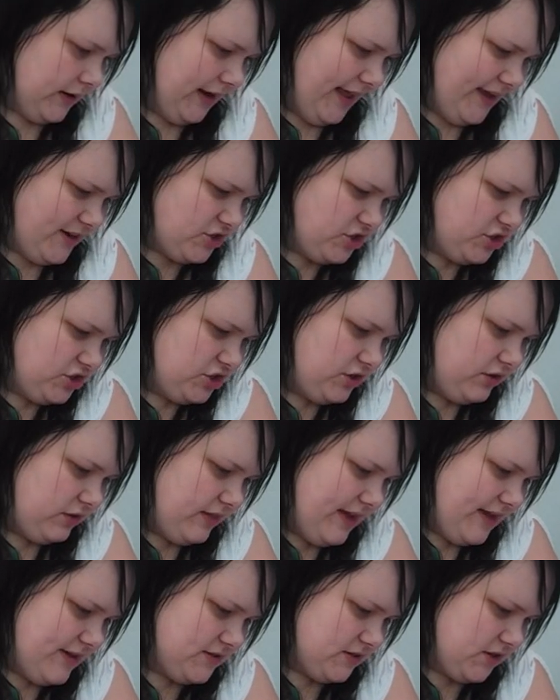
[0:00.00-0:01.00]
out. Collection
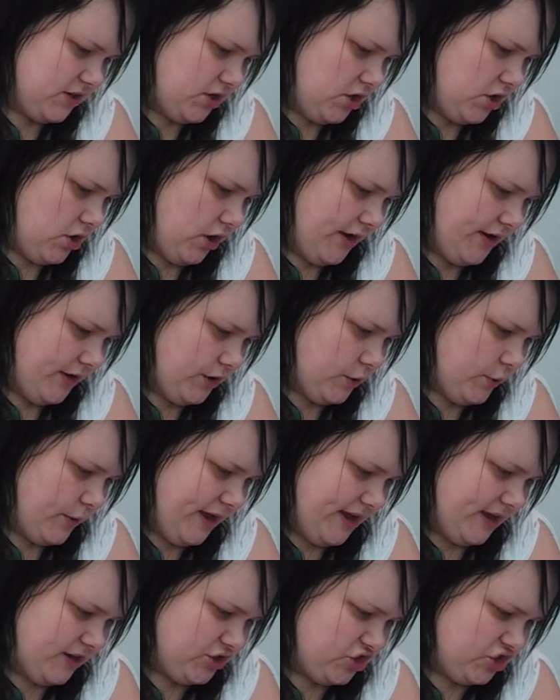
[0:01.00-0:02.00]
2000 Night
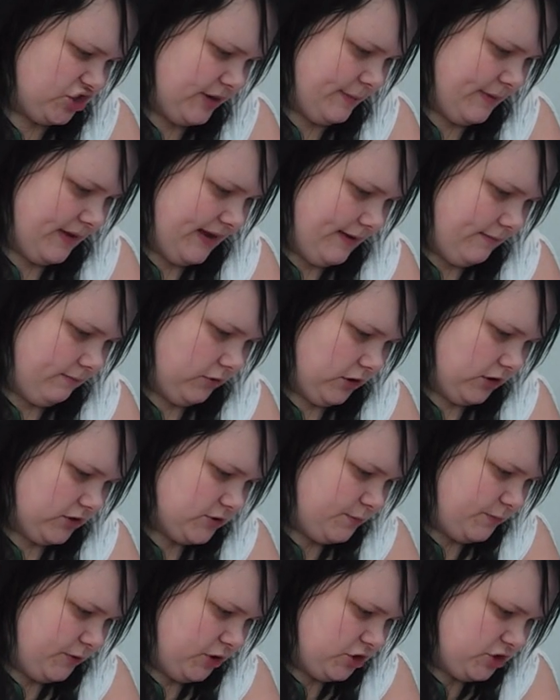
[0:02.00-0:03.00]
Queen Shimmer Lip
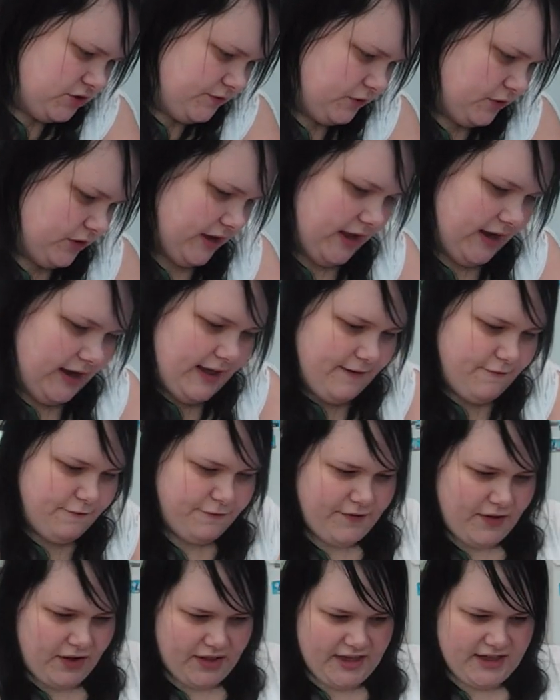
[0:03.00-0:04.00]
Gloss. Beautiful colour
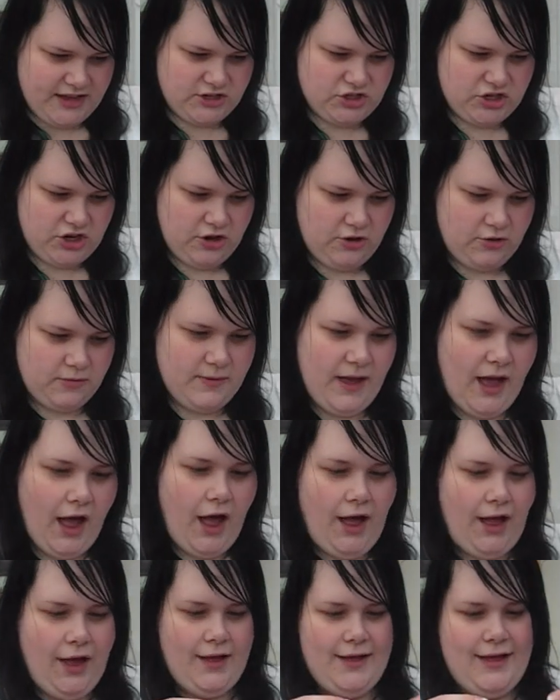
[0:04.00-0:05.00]
and funky tube.
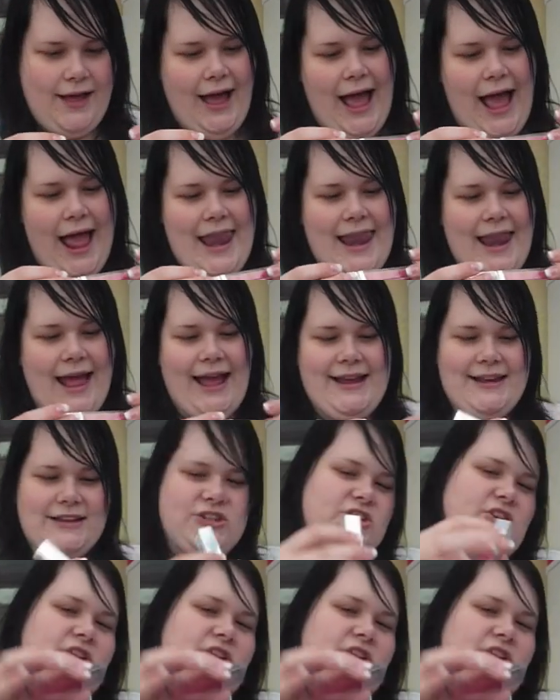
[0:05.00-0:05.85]
I like